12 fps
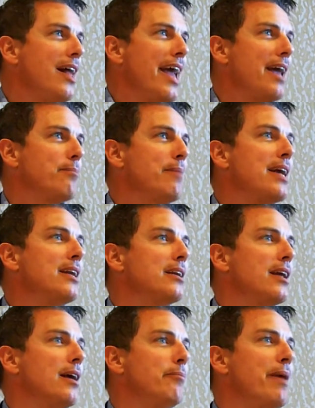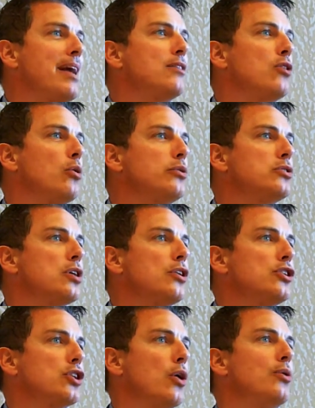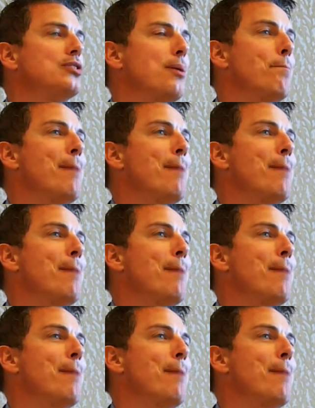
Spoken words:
It made those shows